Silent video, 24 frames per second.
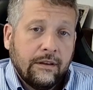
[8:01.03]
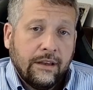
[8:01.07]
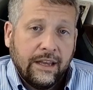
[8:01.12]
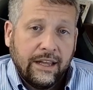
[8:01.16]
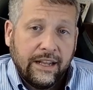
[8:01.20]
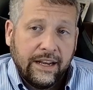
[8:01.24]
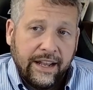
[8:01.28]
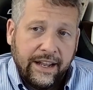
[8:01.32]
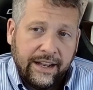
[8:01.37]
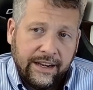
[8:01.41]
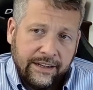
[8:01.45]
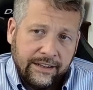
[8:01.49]

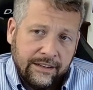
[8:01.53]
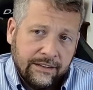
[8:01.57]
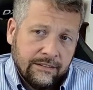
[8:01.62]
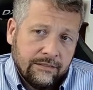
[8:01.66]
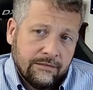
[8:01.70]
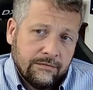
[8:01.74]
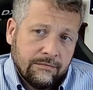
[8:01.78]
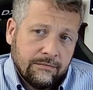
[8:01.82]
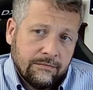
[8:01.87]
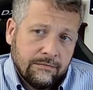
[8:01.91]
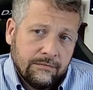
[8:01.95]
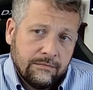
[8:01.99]
And then
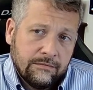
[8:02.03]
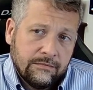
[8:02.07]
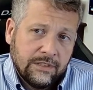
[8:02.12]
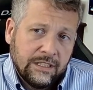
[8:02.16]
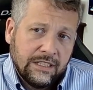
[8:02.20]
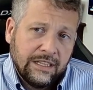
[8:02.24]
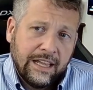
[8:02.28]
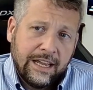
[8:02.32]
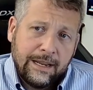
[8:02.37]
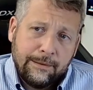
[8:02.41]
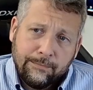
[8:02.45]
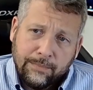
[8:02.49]

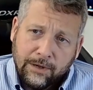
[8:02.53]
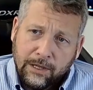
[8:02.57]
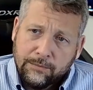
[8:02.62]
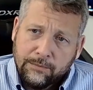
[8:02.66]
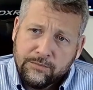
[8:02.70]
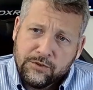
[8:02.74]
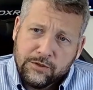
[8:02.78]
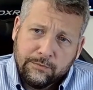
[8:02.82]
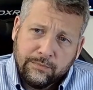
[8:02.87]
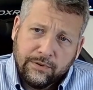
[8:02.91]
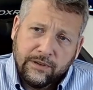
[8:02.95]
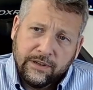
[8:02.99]
the light
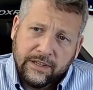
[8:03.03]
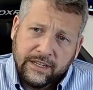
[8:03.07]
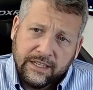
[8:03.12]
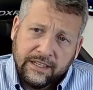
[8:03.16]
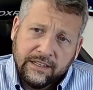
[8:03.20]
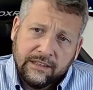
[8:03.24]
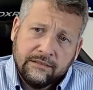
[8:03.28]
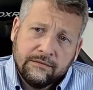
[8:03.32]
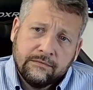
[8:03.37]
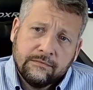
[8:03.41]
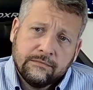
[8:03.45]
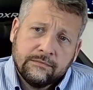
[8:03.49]
bulbs you put
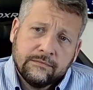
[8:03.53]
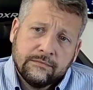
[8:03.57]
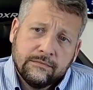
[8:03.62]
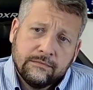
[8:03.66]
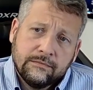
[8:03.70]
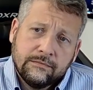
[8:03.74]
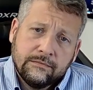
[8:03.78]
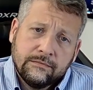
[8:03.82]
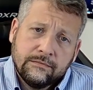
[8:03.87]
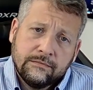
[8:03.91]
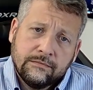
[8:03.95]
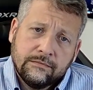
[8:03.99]
in,
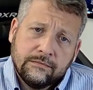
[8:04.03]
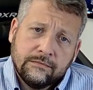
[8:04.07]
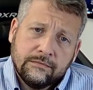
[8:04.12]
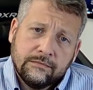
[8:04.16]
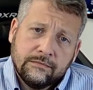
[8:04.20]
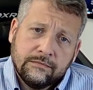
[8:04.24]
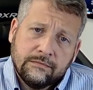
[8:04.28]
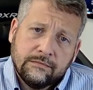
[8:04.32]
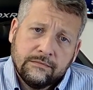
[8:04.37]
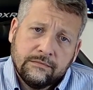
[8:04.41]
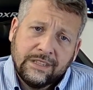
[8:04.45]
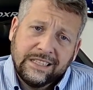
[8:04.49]

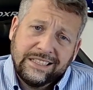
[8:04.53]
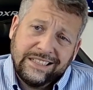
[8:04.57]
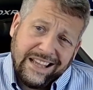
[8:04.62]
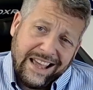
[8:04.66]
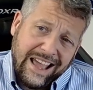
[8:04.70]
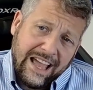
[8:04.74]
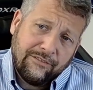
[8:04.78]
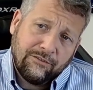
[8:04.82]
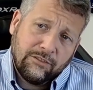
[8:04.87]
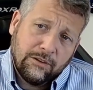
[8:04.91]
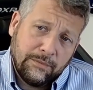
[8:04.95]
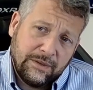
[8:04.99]
like, they
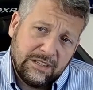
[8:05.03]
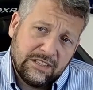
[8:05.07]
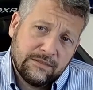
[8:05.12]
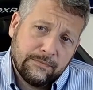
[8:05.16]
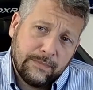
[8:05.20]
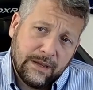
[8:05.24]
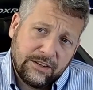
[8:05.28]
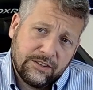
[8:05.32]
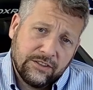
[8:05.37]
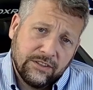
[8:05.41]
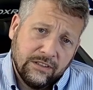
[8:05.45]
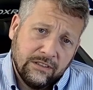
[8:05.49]
have to be
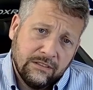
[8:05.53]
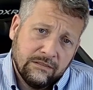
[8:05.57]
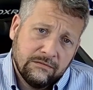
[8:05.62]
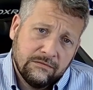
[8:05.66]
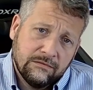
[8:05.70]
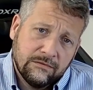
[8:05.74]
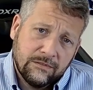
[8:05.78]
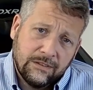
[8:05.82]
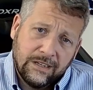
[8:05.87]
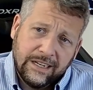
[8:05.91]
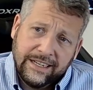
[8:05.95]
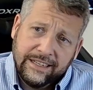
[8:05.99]
special,
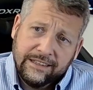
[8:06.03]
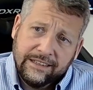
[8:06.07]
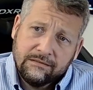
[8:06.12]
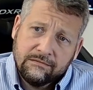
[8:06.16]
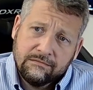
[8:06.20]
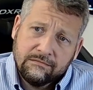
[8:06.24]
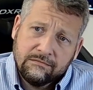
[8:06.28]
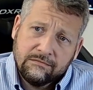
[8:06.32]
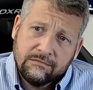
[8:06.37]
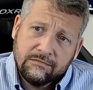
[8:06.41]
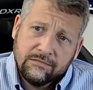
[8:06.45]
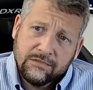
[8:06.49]
right?
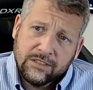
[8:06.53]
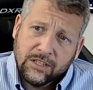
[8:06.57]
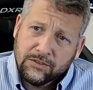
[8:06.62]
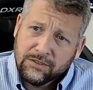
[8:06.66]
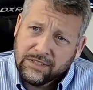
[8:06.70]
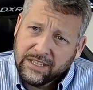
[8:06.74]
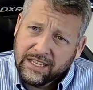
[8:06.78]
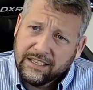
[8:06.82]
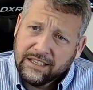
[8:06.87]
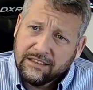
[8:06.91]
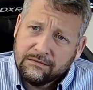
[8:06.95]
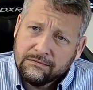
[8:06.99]

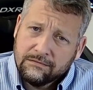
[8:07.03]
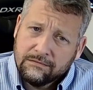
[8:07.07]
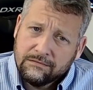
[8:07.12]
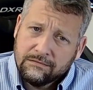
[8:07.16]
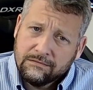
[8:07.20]
Don't they?